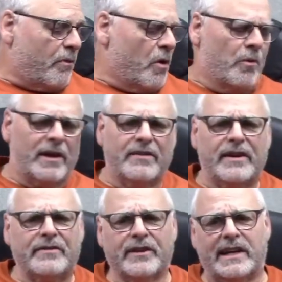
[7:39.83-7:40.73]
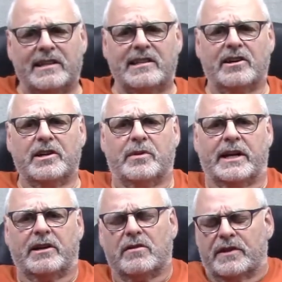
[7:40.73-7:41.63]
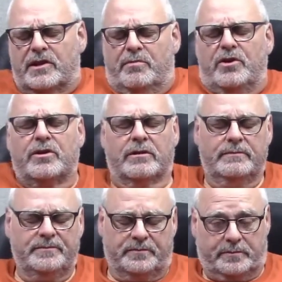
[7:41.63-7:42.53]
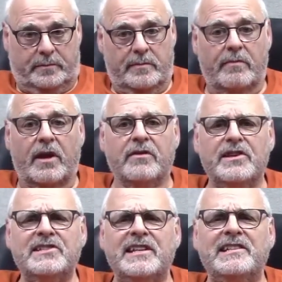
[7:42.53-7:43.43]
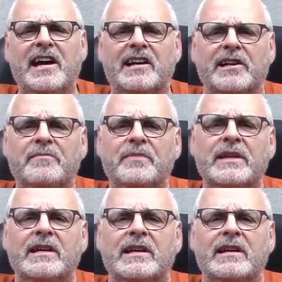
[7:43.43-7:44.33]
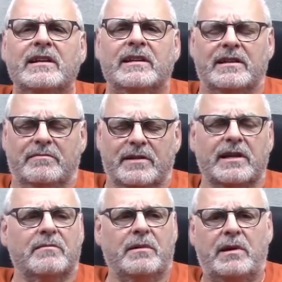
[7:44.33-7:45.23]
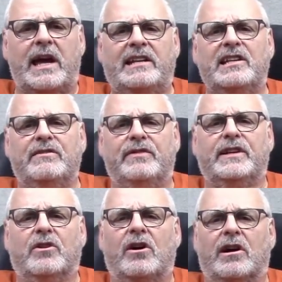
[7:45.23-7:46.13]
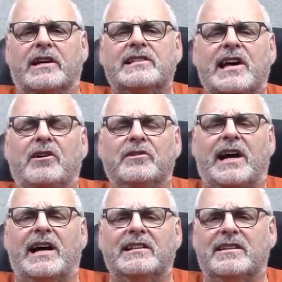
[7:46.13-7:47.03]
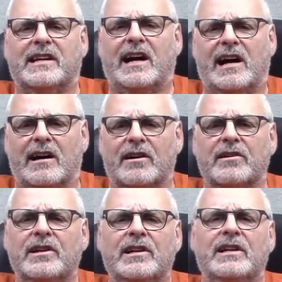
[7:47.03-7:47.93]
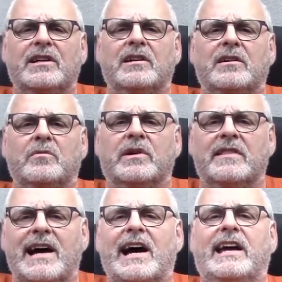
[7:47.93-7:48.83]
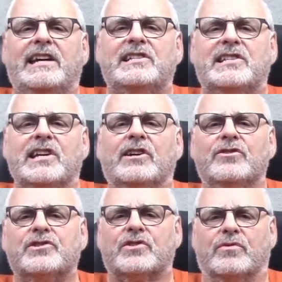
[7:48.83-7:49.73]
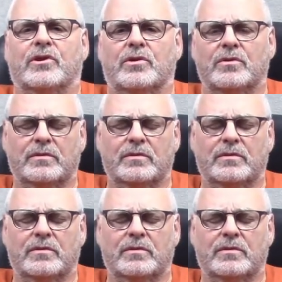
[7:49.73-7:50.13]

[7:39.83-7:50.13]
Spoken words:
what if I forgot to tell you when I get over to the computer, this antenna, 18 feet long, is held onto the car with not a single screw.